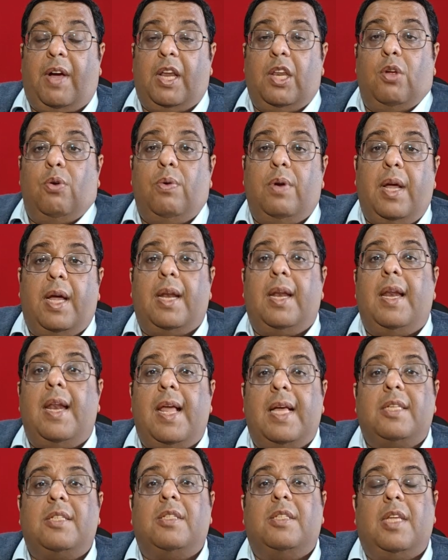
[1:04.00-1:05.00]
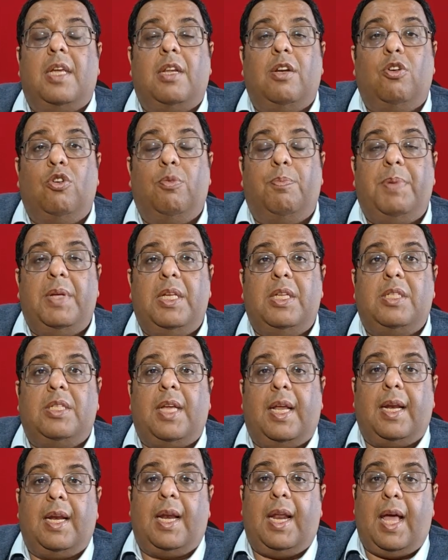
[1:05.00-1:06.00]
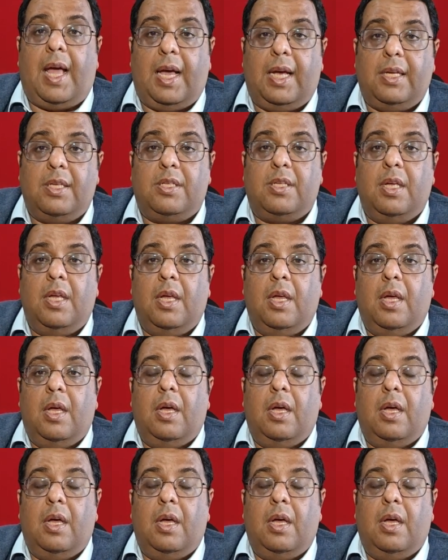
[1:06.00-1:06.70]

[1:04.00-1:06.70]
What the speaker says: valued at less than rupees 10 lakhs,